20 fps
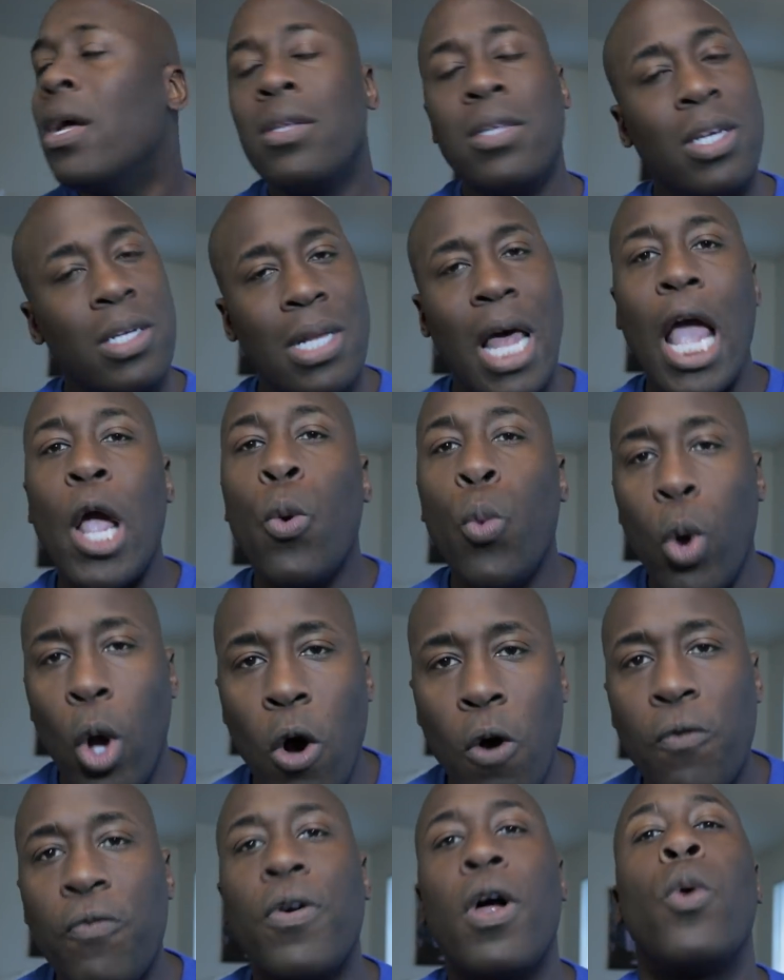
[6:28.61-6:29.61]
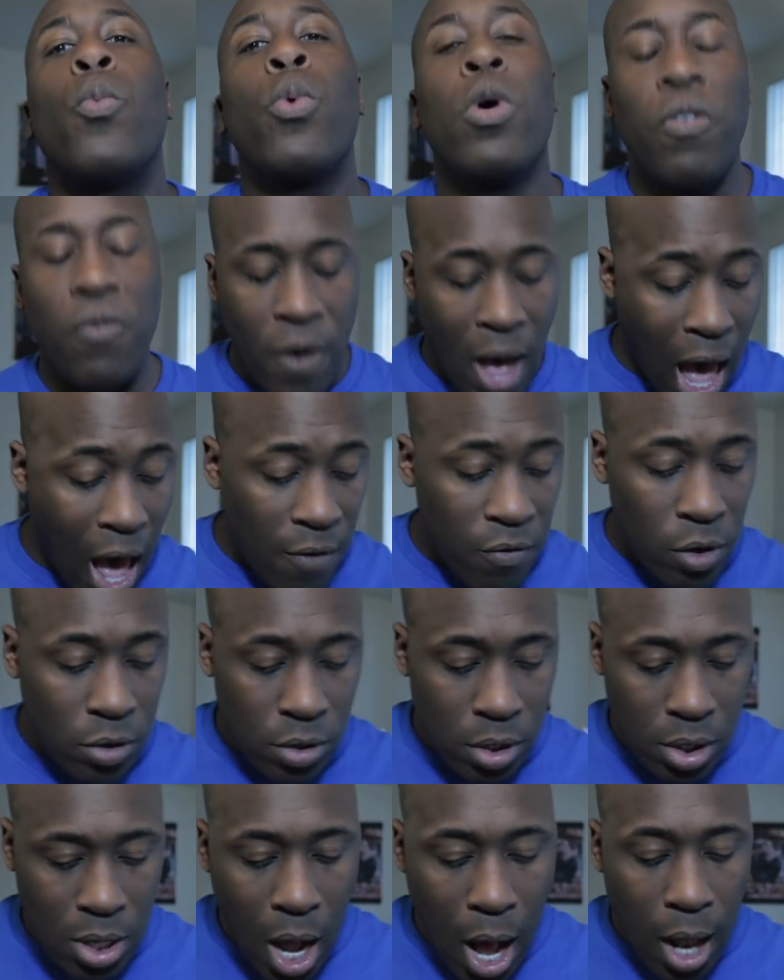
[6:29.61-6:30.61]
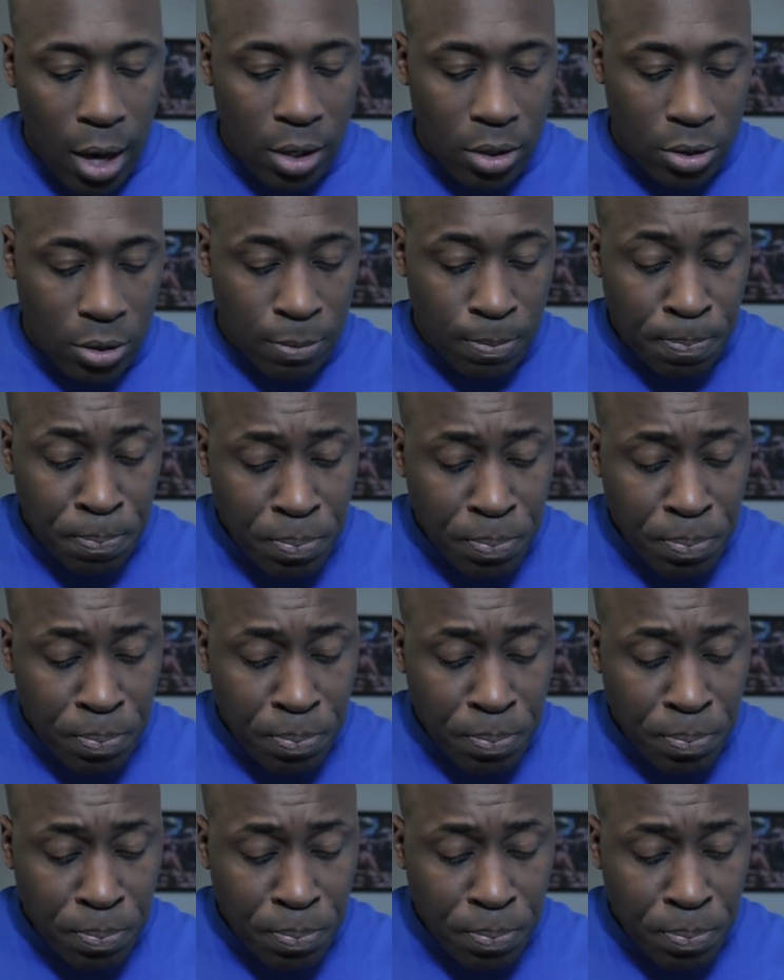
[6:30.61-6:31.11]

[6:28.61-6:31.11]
just like Wealthfront with $500.